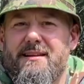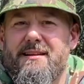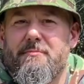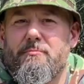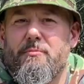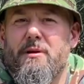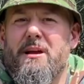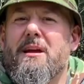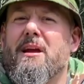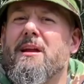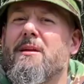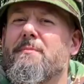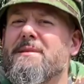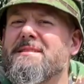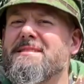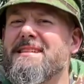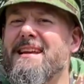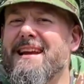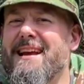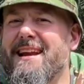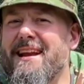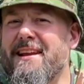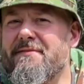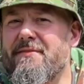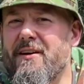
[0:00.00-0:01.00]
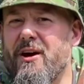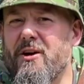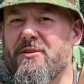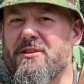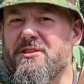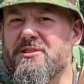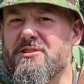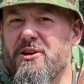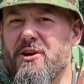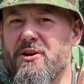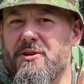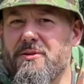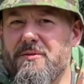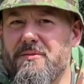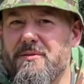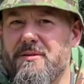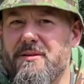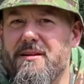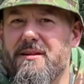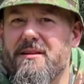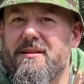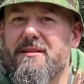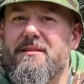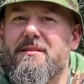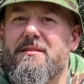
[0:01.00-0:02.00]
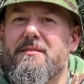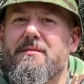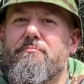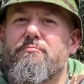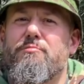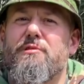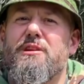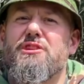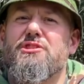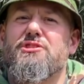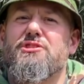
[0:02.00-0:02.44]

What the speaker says: We're going to particularly focus on British